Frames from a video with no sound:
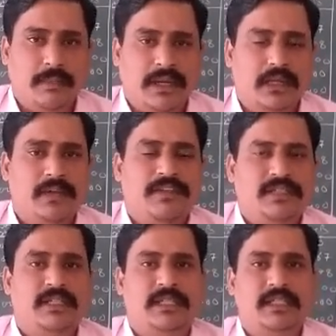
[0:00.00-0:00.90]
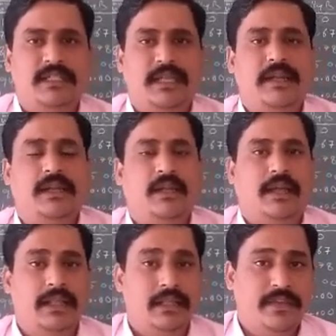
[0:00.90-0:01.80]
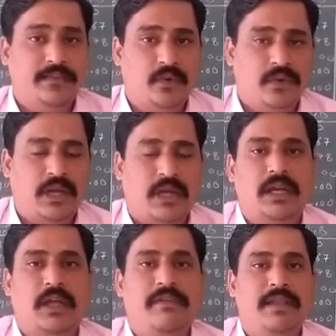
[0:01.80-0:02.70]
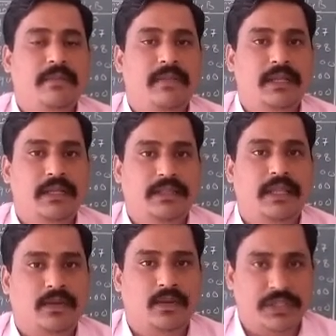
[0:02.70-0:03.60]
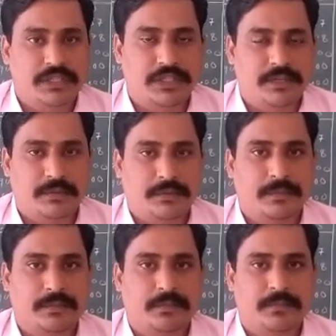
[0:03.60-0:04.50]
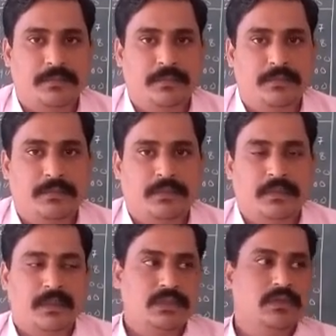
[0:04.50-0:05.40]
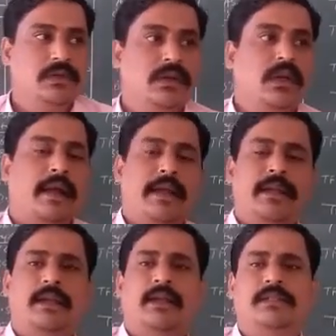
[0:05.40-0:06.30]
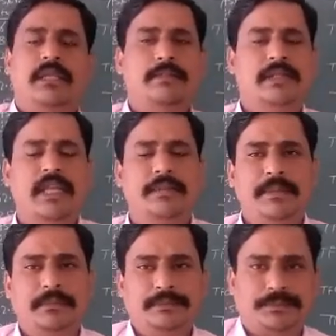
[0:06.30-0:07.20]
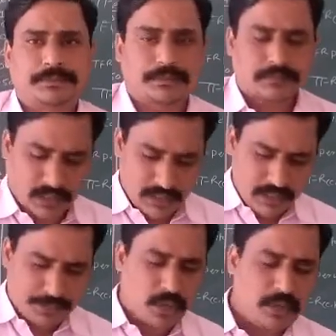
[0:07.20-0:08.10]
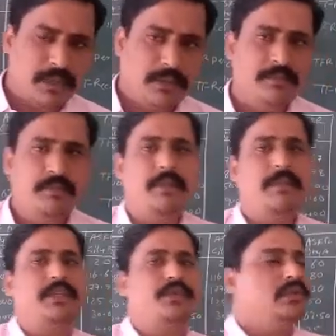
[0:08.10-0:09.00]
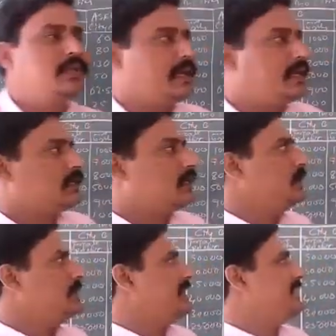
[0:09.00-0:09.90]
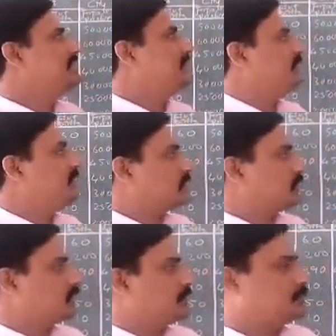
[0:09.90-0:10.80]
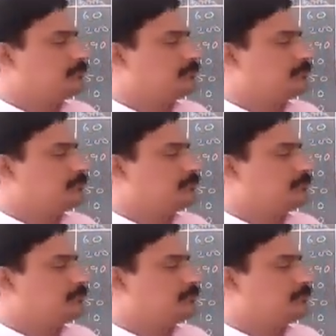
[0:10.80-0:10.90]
medical facilities and healthy food are available in that location. So, and sometime in the problem they may give directly ASFRs.